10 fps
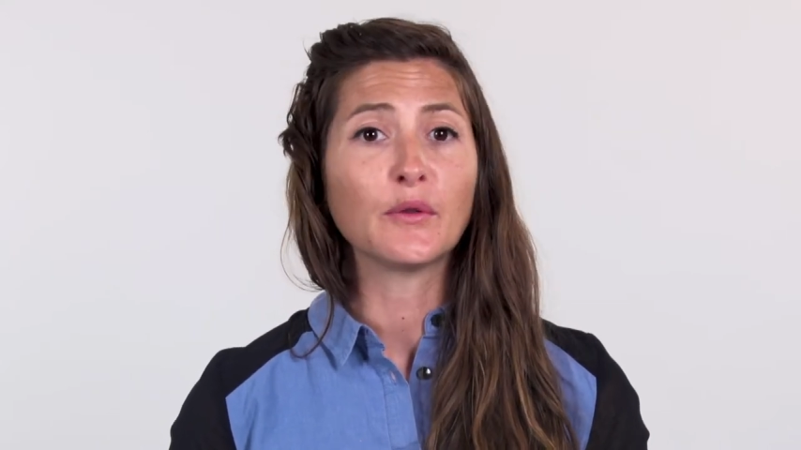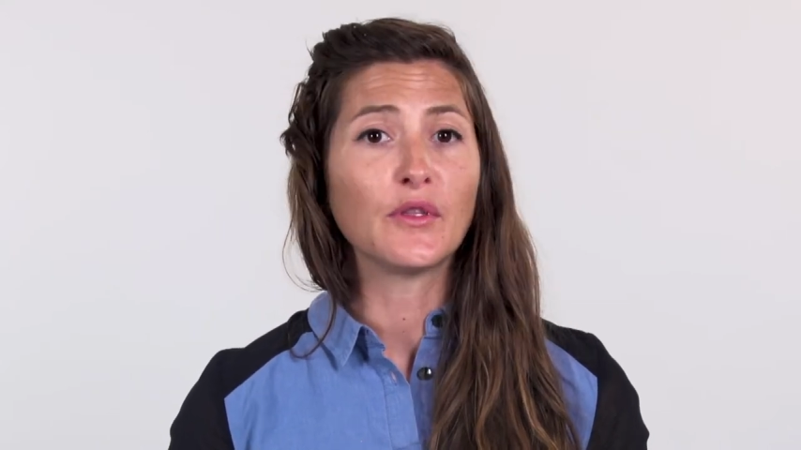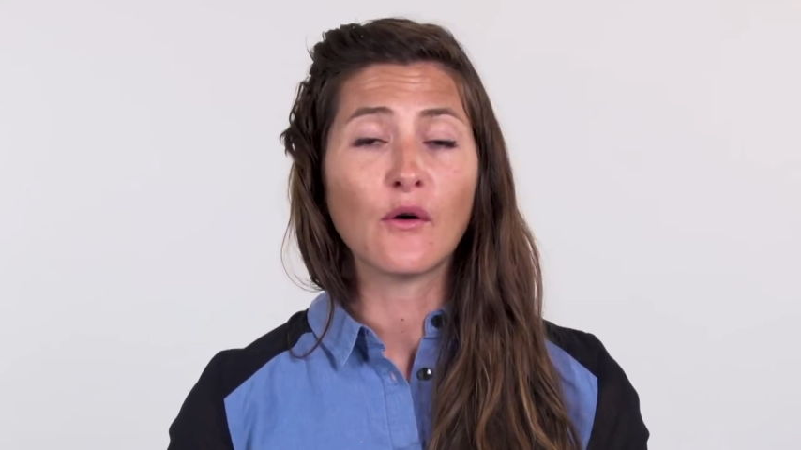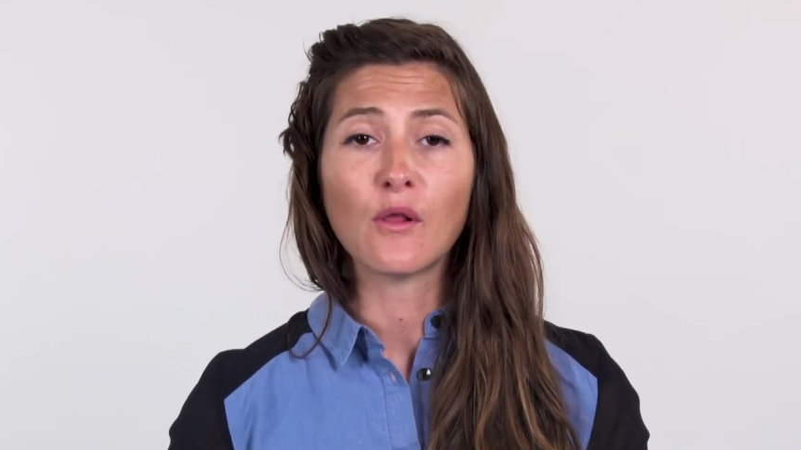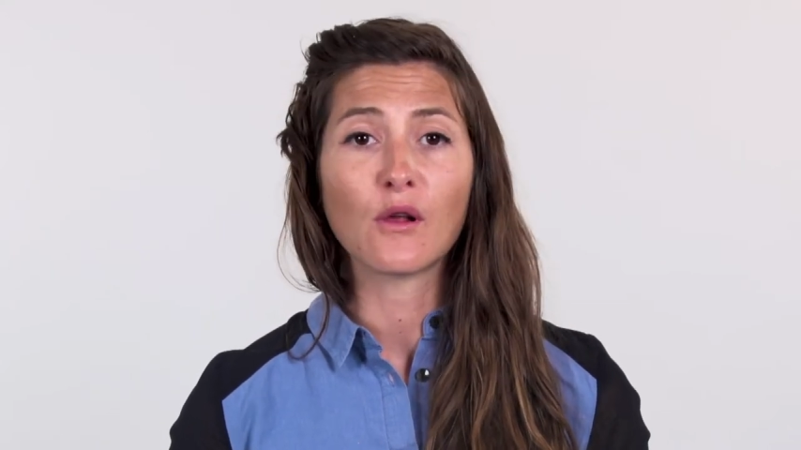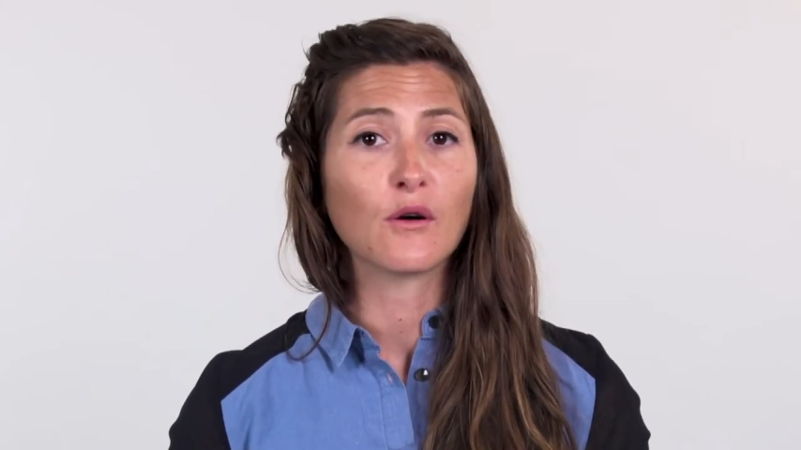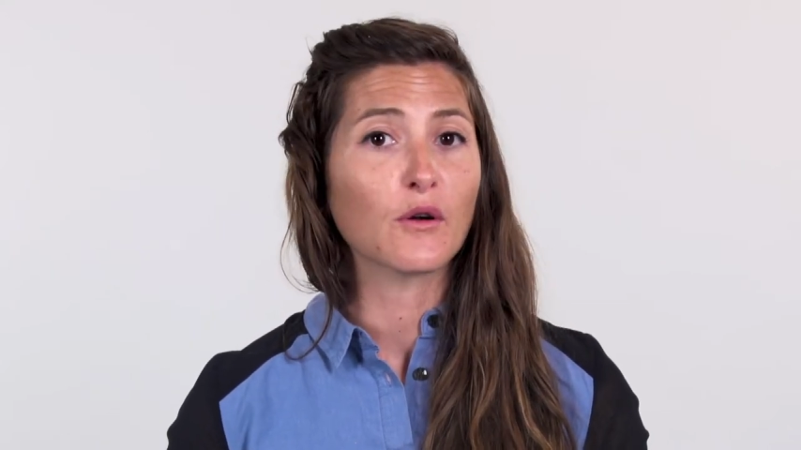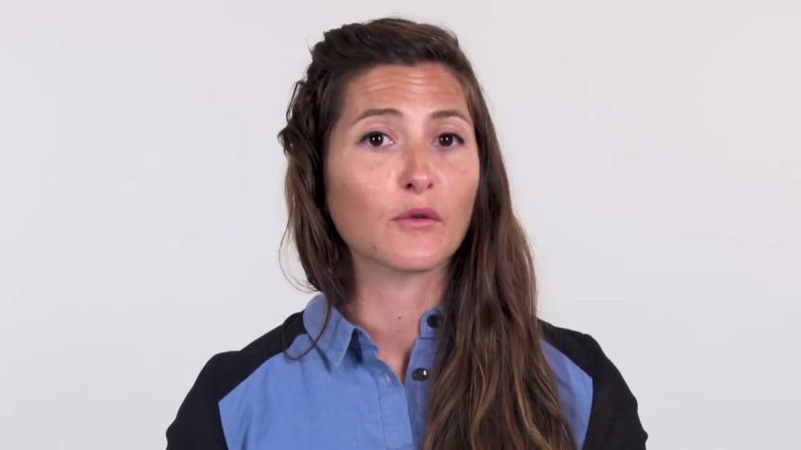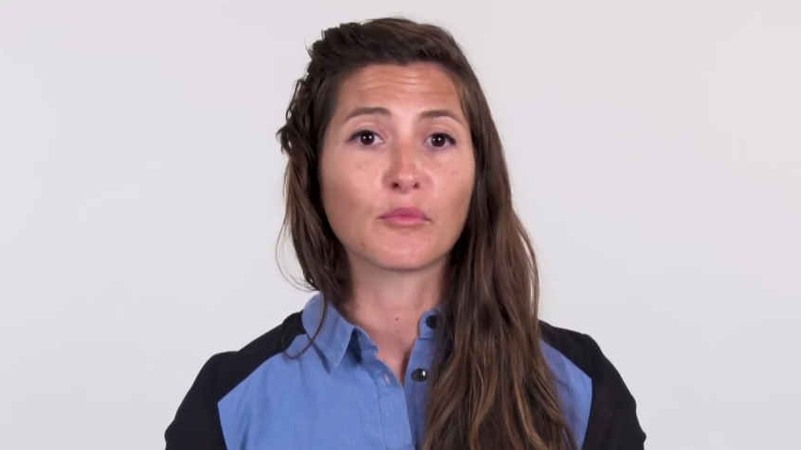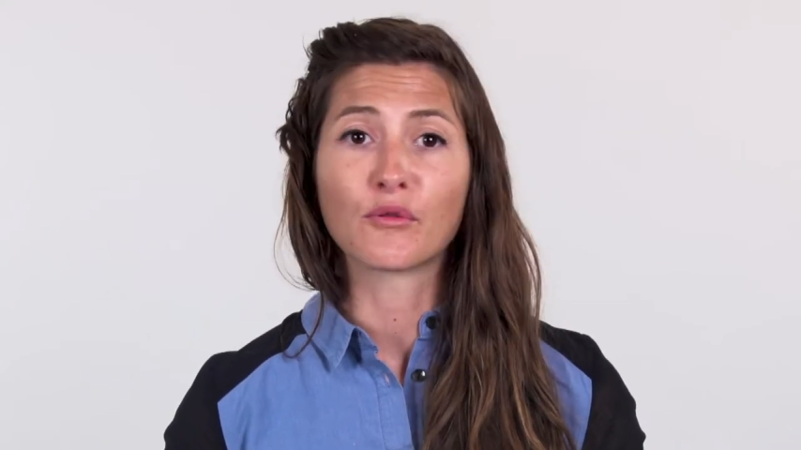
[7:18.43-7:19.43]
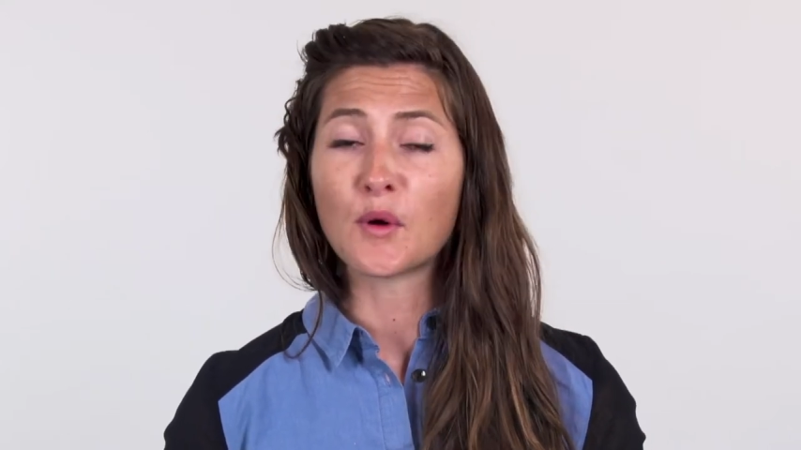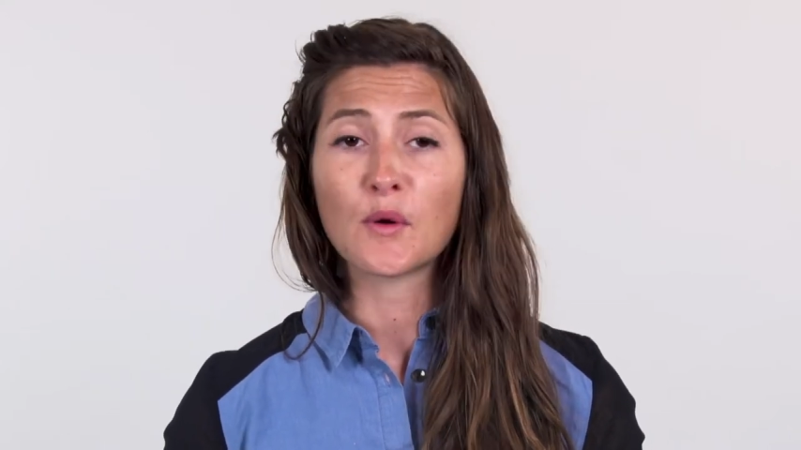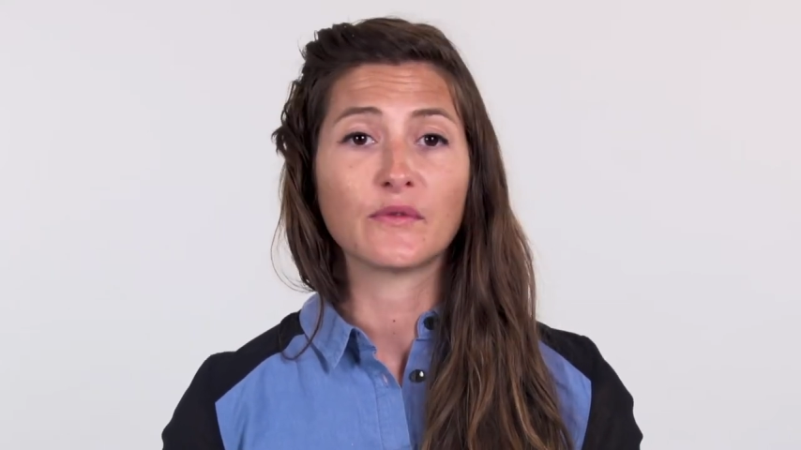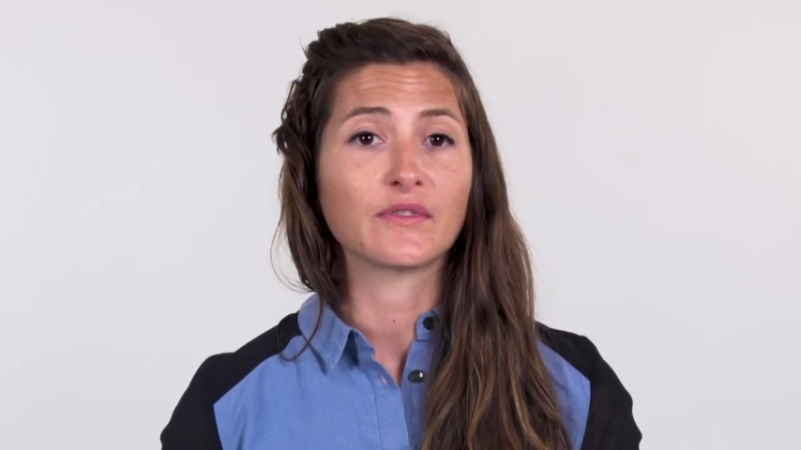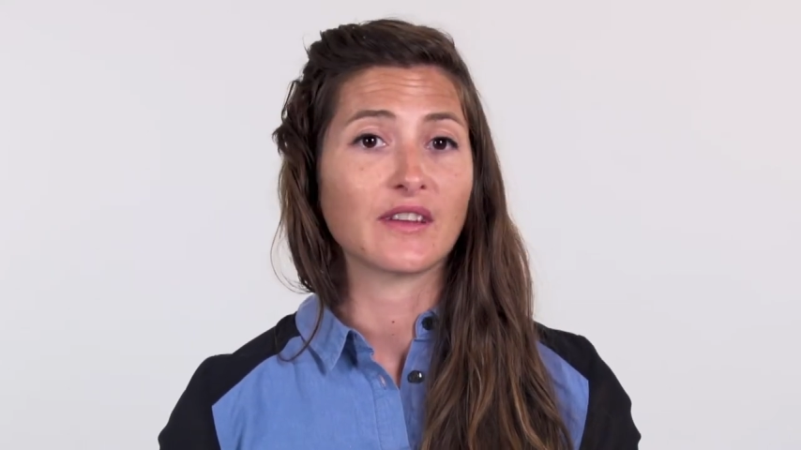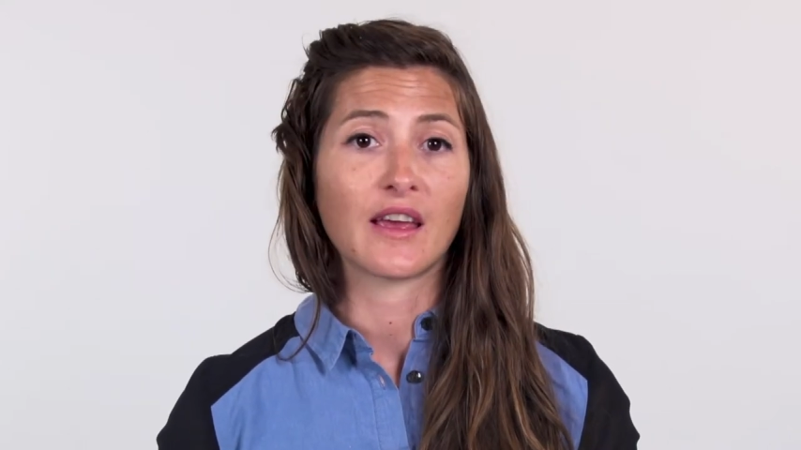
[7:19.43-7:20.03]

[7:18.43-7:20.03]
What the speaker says: no longer proves